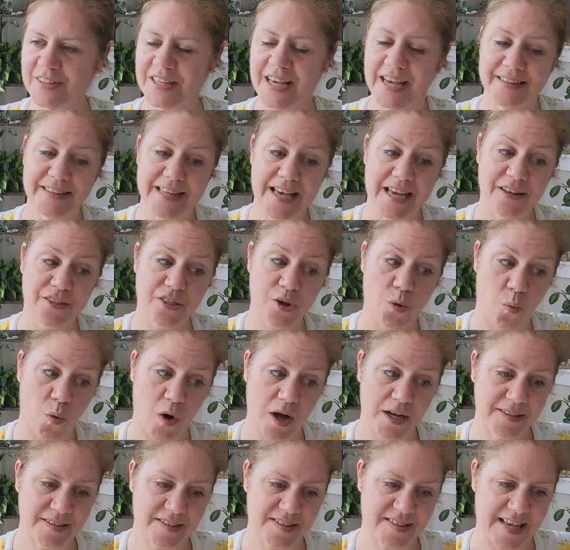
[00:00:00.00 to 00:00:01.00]
And then the
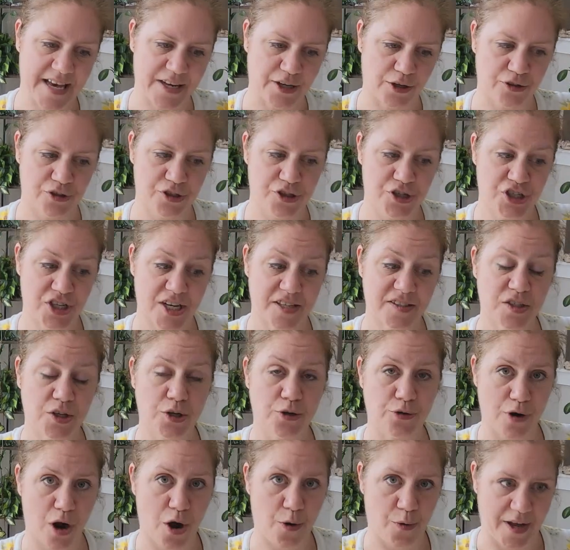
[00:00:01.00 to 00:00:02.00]
ones that are just
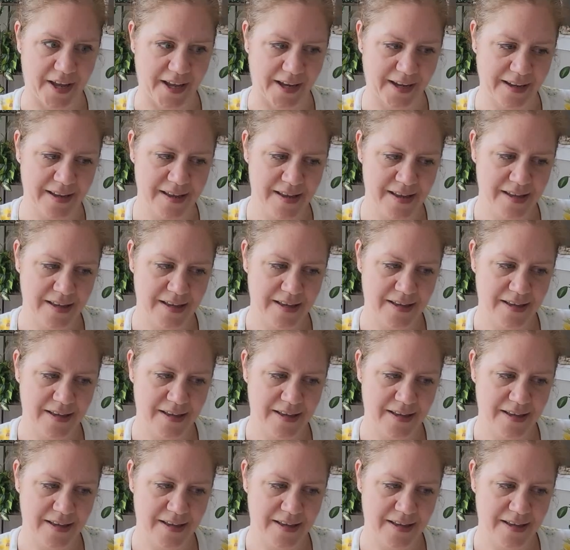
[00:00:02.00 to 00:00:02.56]
growing,